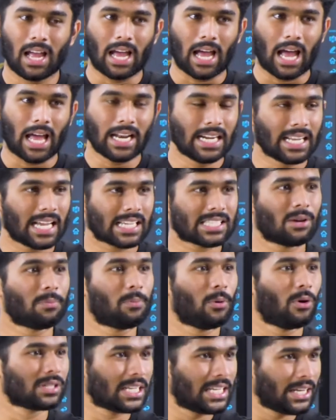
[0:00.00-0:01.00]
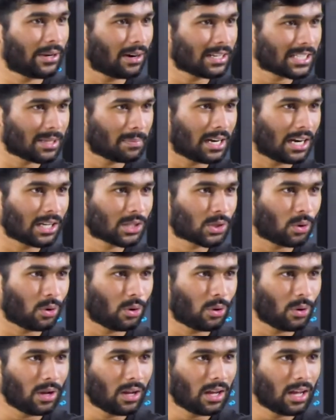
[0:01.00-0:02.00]
and it has a positive concept
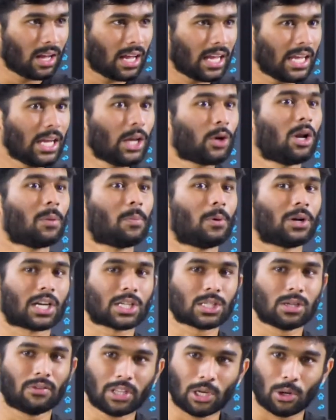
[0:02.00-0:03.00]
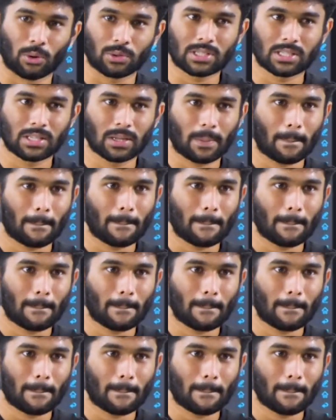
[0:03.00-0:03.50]
also, equal protection of the laws.